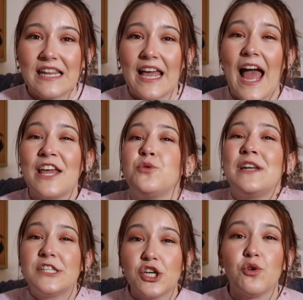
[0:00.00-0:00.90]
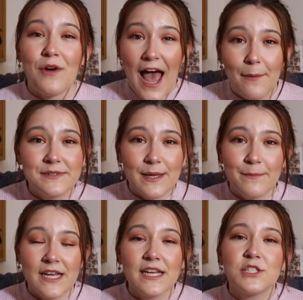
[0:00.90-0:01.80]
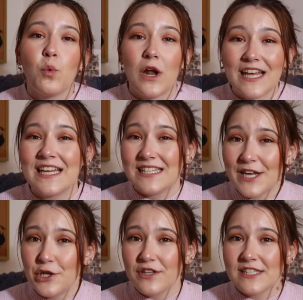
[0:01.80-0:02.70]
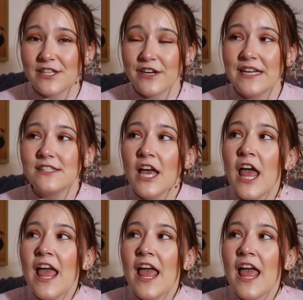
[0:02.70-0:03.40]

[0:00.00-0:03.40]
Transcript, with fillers: Like, you need to grab somebody to want to continue the series.